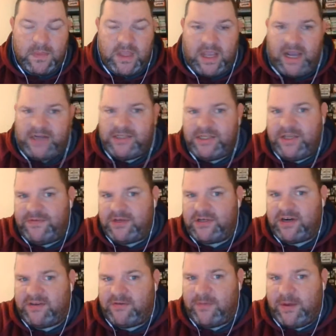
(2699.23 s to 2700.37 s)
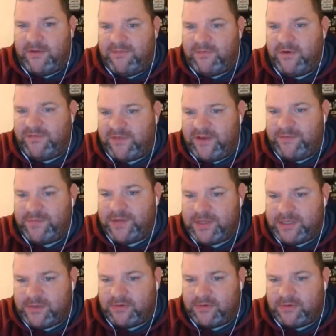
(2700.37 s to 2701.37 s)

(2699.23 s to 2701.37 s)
Actually, if you travel about 45 minutes